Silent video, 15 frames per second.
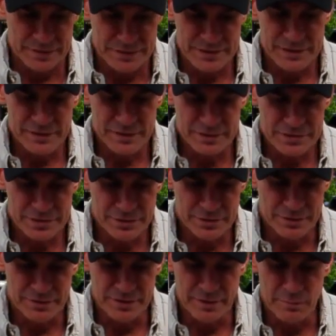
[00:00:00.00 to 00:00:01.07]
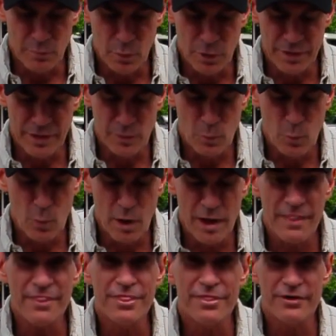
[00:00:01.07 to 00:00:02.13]
Consider, too, that more than
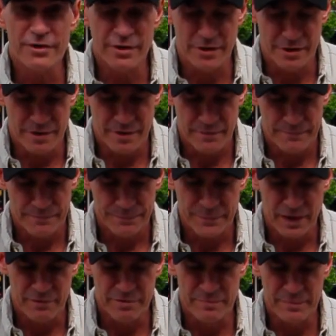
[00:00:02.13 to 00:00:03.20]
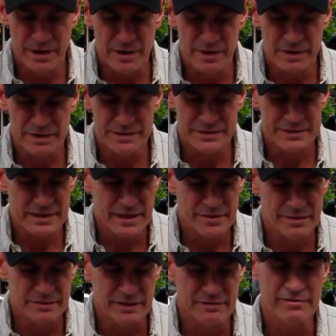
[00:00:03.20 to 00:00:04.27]
one-third of Americans
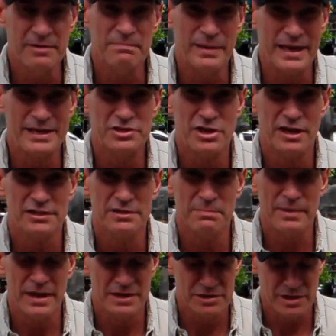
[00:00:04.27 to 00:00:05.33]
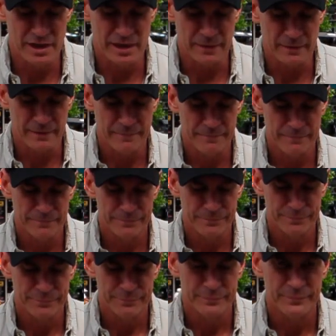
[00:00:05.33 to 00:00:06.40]
say they're living paycheck to paycheck.
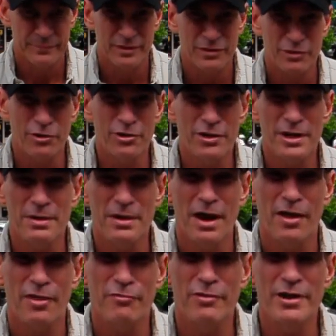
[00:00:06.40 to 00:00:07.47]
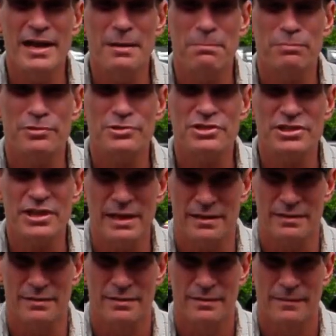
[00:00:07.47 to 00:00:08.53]
thirty-three
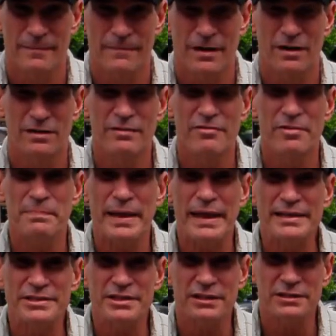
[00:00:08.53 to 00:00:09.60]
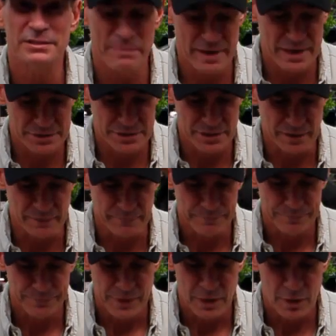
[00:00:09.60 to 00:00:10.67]
percent are living paycheck to paycheck,
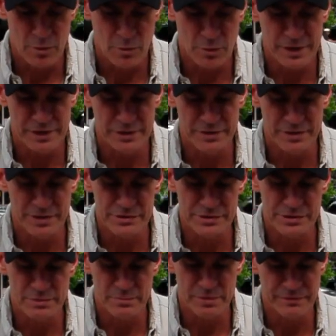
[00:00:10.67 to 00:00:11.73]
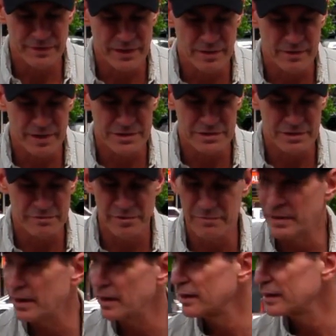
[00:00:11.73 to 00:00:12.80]
according to the Consumer Federation of
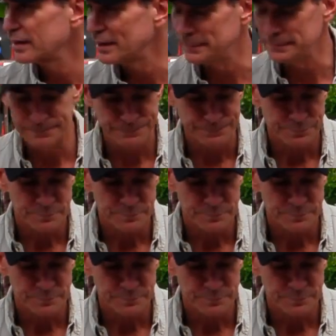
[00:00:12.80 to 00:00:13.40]
America.